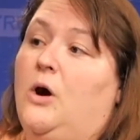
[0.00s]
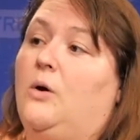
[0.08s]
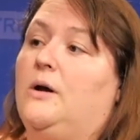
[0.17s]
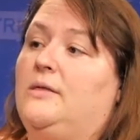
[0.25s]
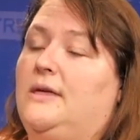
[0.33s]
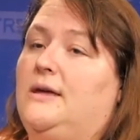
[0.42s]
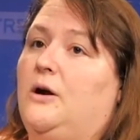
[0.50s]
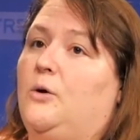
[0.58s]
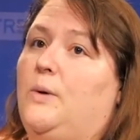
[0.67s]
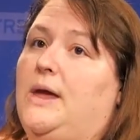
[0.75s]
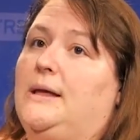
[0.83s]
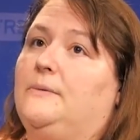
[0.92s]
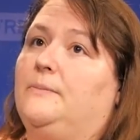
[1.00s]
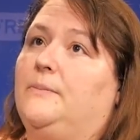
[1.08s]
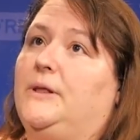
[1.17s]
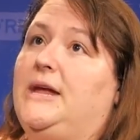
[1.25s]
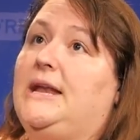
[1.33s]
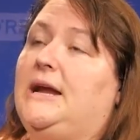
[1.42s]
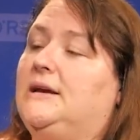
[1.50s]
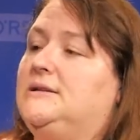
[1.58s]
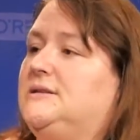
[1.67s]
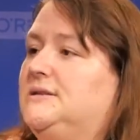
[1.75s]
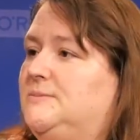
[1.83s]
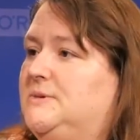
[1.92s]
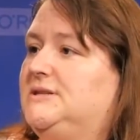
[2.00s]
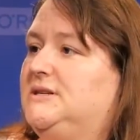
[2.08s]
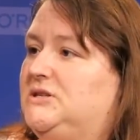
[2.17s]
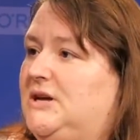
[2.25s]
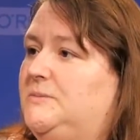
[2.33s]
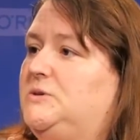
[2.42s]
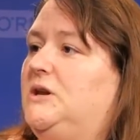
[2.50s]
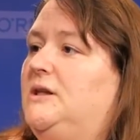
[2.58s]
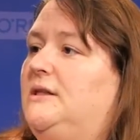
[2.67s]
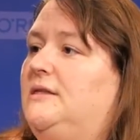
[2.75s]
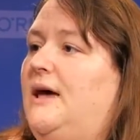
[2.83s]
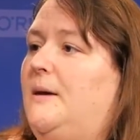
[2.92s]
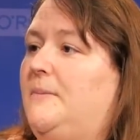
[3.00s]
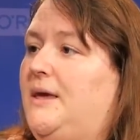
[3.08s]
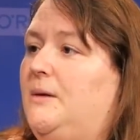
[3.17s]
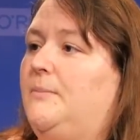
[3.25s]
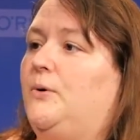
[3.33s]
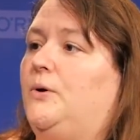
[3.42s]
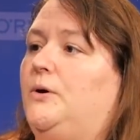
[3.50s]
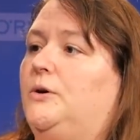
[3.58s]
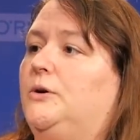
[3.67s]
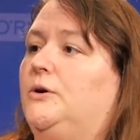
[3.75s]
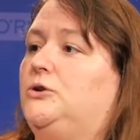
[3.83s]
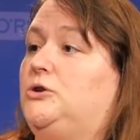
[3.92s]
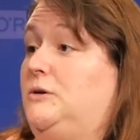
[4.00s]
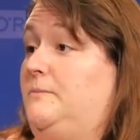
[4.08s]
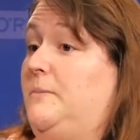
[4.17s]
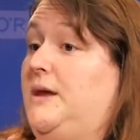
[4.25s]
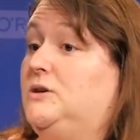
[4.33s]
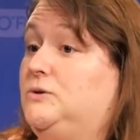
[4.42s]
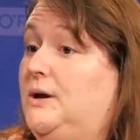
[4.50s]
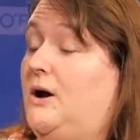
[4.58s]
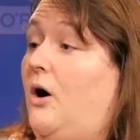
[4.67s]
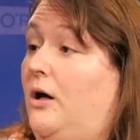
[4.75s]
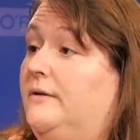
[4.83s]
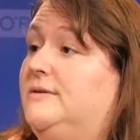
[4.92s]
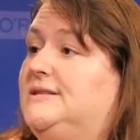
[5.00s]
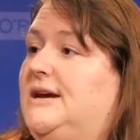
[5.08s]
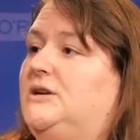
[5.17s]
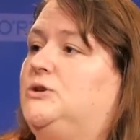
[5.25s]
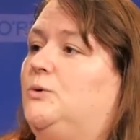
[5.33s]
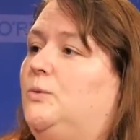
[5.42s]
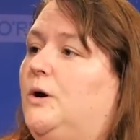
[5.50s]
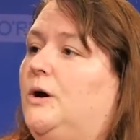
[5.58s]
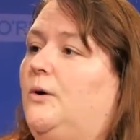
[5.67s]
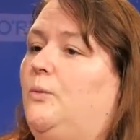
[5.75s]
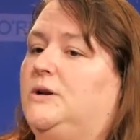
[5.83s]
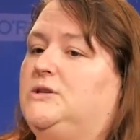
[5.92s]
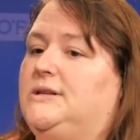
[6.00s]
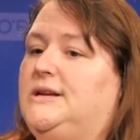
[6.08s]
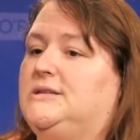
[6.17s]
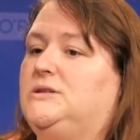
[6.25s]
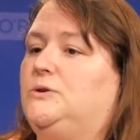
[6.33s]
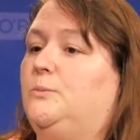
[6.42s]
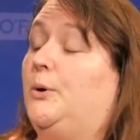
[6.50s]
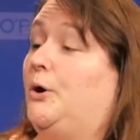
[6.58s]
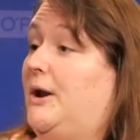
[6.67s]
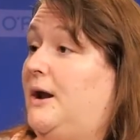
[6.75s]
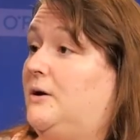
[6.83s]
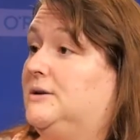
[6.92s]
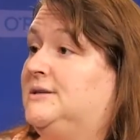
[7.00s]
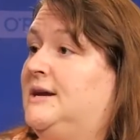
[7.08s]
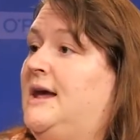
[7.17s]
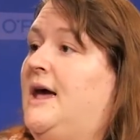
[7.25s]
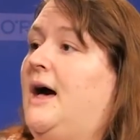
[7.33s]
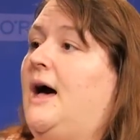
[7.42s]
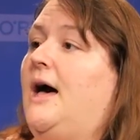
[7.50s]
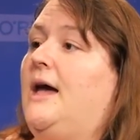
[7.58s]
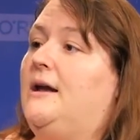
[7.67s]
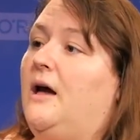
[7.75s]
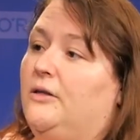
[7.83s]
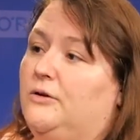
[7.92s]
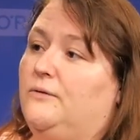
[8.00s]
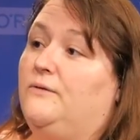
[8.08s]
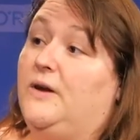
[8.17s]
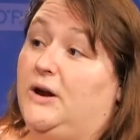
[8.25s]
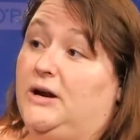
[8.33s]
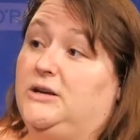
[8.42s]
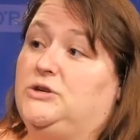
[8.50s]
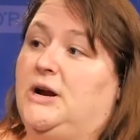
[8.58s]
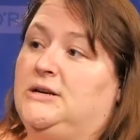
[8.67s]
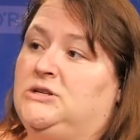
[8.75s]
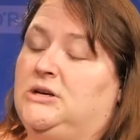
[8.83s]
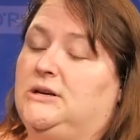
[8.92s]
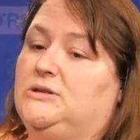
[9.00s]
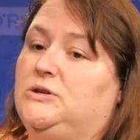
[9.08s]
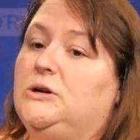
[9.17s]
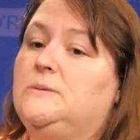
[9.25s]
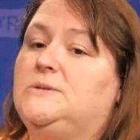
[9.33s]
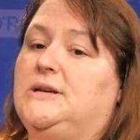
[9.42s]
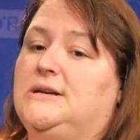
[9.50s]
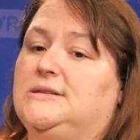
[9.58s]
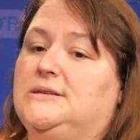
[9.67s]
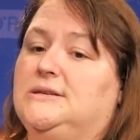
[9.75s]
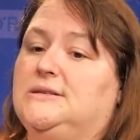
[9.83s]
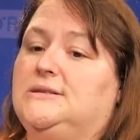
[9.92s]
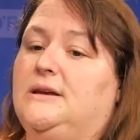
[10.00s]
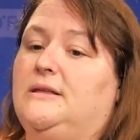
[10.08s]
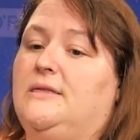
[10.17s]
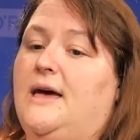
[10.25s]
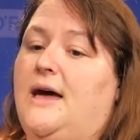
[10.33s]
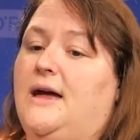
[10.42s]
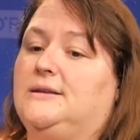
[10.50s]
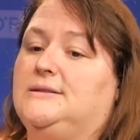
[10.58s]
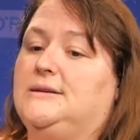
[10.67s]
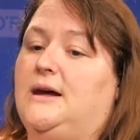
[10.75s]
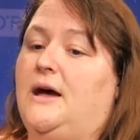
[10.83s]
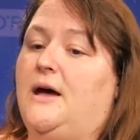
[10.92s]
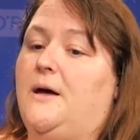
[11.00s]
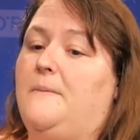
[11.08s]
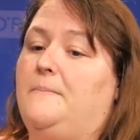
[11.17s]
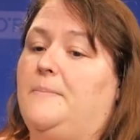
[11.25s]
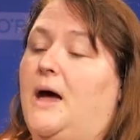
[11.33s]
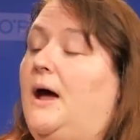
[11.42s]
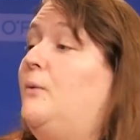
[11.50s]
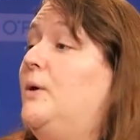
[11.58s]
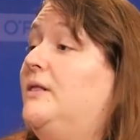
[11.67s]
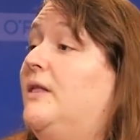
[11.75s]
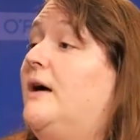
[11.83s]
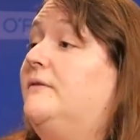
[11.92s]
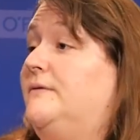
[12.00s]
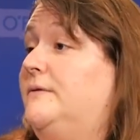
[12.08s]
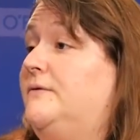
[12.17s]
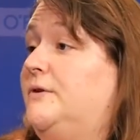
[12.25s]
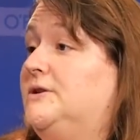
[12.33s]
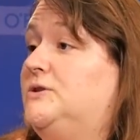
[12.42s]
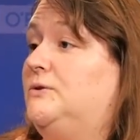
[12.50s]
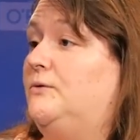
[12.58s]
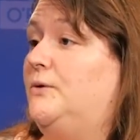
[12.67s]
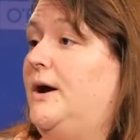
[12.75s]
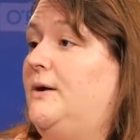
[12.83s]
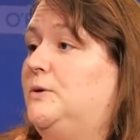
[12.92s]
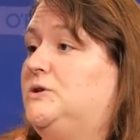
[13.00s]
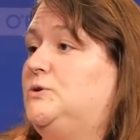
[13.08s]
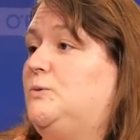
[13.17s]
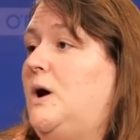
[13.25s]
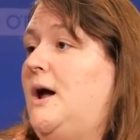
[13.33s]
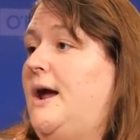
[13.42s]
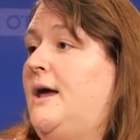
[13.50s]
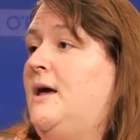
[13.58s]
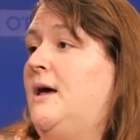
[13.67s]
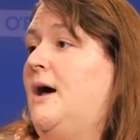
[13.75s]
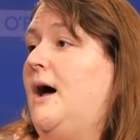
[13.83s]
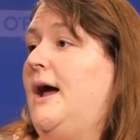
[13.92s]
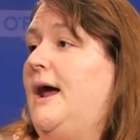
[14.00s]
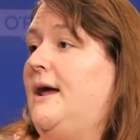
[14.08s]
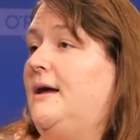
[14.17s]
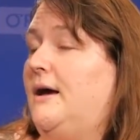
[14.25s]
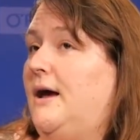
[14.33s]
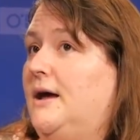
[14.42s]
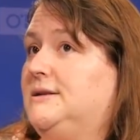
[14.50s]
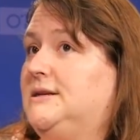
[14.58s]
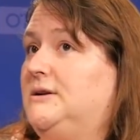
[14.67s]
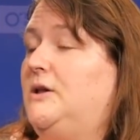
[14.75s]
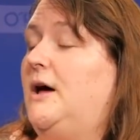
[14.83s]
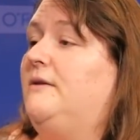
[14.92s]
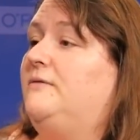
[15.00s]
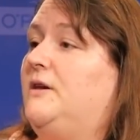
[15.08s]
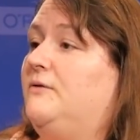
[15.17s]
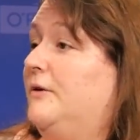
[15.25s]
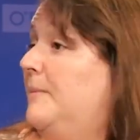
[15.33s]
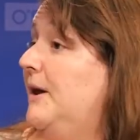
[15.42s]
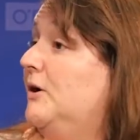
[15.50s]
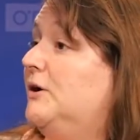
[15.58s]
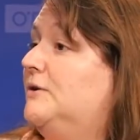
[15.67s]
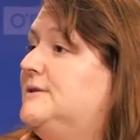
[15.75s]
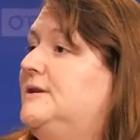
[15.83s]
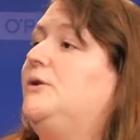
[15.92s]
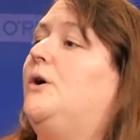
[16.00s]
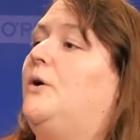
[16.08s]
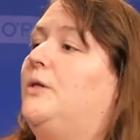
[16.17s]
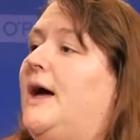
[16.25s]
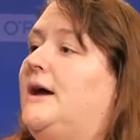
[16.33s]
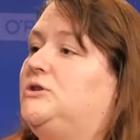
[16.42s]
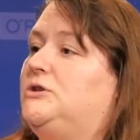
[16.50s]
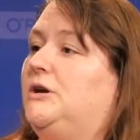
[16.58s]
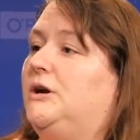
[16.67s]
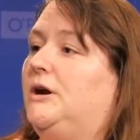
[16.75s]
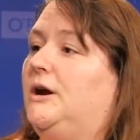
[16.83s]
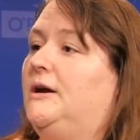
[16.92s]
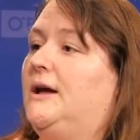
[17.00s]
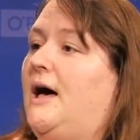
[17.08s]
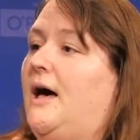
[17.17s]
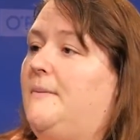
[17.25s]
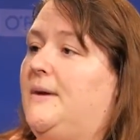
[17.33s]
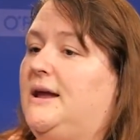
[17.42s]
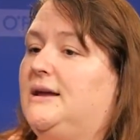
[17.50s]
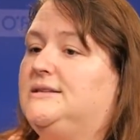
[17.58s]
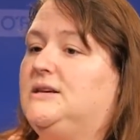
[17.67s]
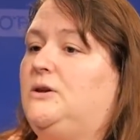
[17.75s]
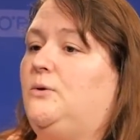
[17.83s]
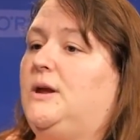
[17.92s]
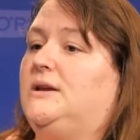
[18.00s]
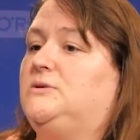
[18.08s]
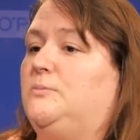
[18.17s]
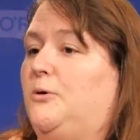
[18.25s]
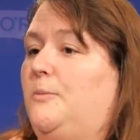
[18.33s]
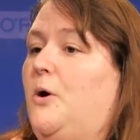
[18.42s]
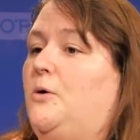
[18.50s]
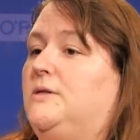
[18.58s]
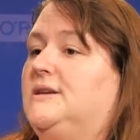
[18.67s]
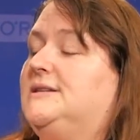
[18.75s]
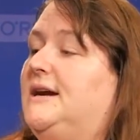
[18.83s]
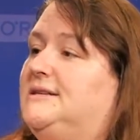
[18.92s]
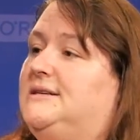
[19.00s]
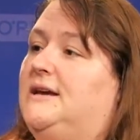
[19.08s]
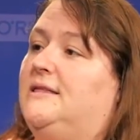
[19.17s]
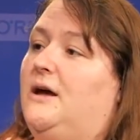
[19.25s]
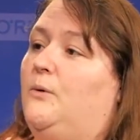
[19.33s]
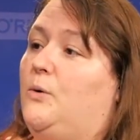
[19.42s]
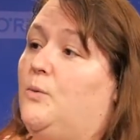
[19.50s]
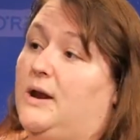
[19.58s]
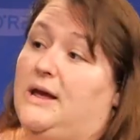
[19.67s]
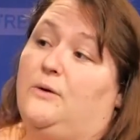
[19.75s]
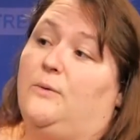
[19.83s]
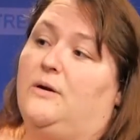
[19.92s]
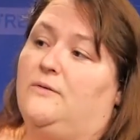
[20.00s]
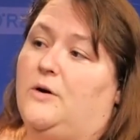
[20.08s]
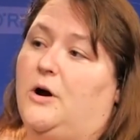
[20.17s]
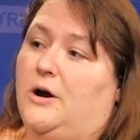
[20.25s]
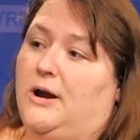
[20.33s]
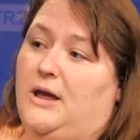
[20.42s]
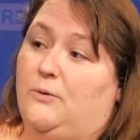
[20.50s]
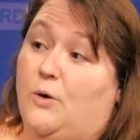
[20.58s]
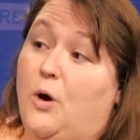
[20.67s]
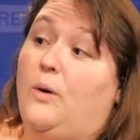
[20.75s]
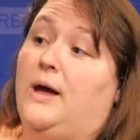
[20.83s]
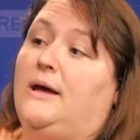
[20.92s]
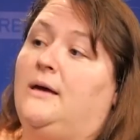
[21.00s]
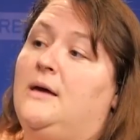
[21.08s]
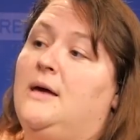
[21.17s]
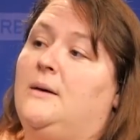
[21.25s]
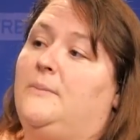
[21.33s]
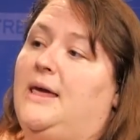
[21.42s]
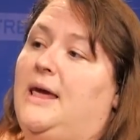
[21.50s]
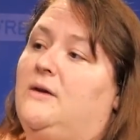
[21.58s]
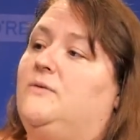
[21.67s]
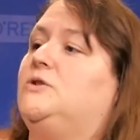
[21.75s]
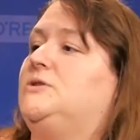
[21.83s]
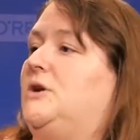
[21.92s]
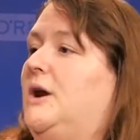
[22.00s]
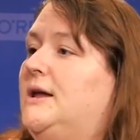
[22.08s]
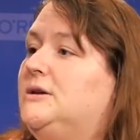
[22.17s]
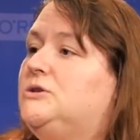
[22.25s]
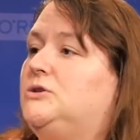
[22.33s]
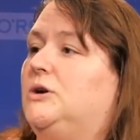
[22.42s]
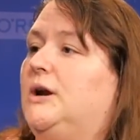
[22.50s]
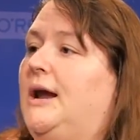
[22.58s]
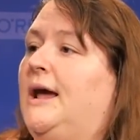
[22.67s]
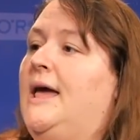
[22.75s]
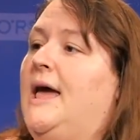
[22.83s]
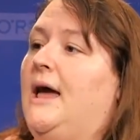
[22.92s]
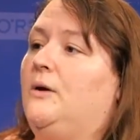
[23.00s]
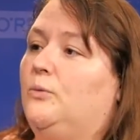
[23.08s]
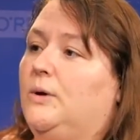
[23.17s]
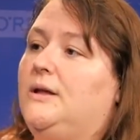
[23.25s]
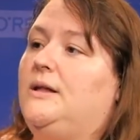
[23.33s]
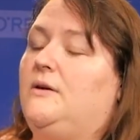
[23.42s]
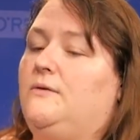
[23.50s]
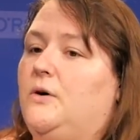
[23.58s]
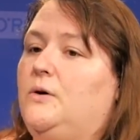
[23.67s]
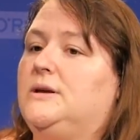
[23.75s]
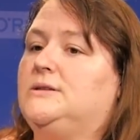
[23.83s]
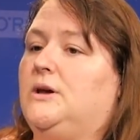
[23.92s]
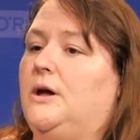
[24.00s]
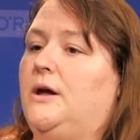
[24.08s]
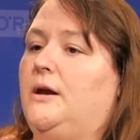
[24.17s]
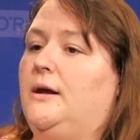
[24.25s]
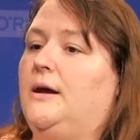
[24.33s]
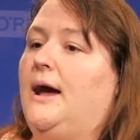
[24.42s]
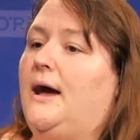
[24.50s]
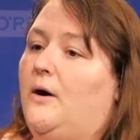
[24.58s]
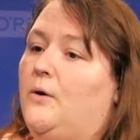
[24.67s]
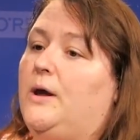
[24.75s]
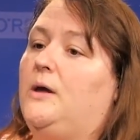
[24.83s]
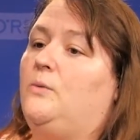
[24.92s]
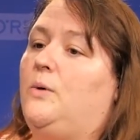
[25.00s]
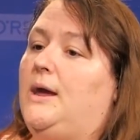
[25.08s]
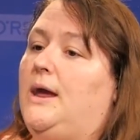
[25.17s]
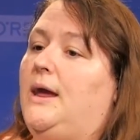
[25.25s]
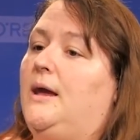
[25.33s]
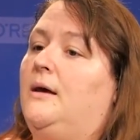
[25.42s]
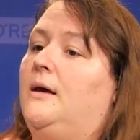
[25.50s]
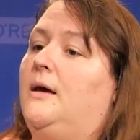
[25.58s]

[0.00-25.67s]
Or are, they, are we leading into this misconception that people should be doing all of this extra work, which leads to burnouts hmm. uh, and other very tragic circumstances that um, I would love for us to avoid which is why I uh, did a lot of the From Hero to Zero last year um, and continuing to promote this idea that we want to get rid of our heroic behaviors in our industry and really focus on how can we